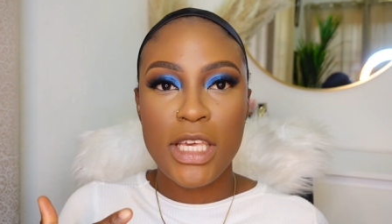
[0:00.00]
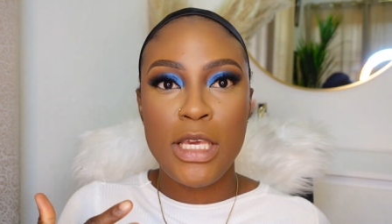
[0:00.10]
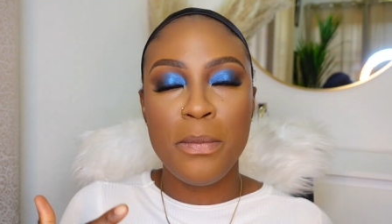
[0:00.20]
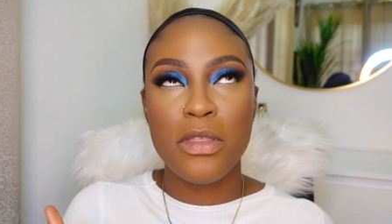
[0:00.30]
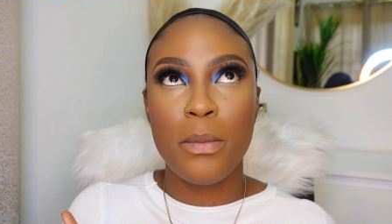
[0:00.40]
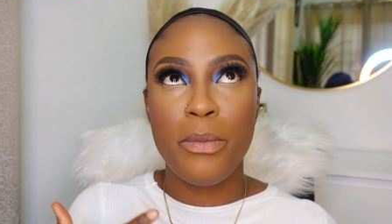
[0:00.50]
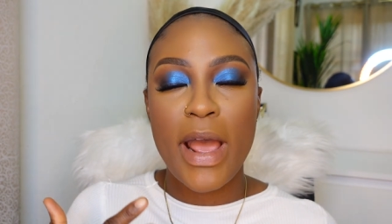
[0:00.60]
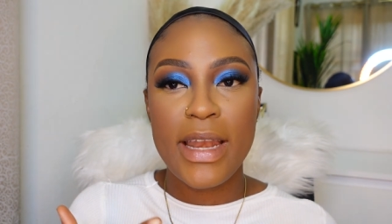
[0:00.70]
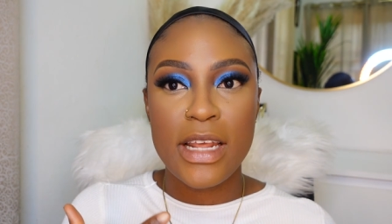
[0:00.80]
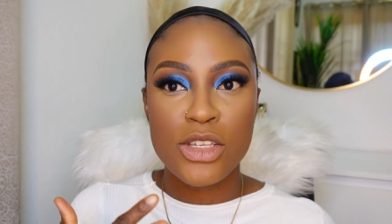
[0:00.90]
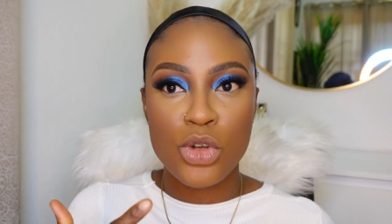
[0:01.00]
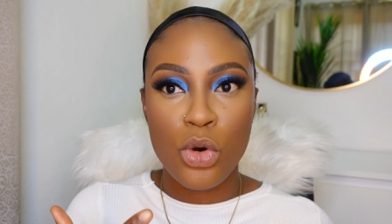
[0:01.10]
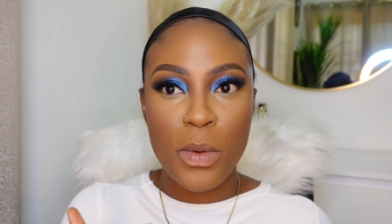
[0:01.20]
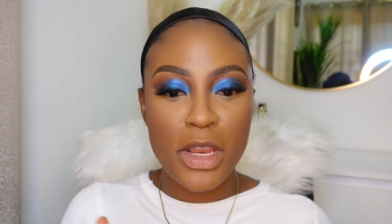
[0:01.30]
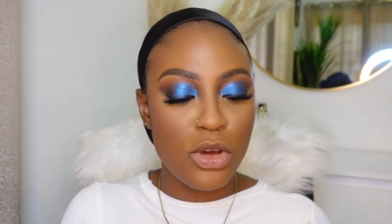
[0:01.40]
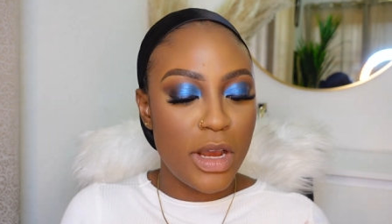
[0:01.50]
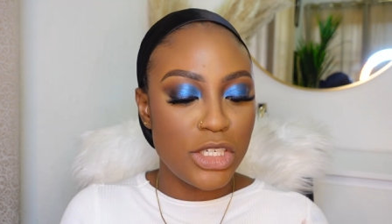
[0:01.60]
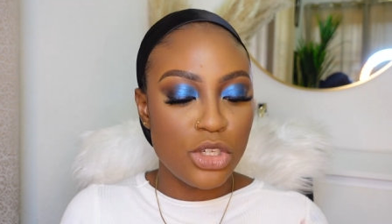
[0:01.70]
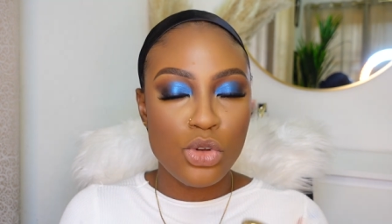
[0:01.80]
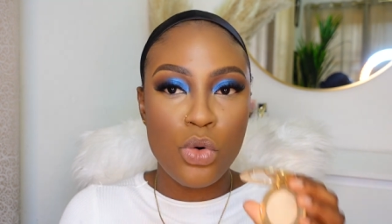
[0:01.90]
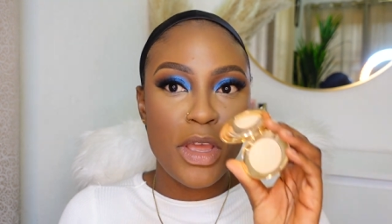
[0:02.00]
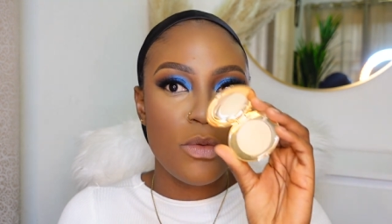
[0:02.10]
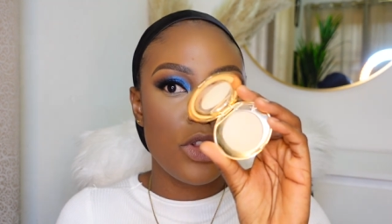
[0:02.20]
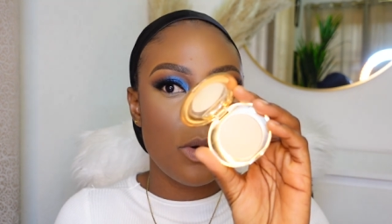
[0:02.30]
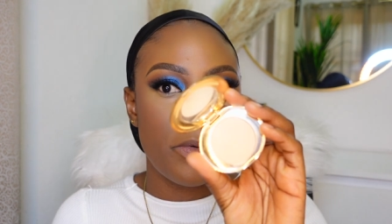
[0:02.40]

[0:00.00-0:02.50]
keep the brightness going, you can just go in with your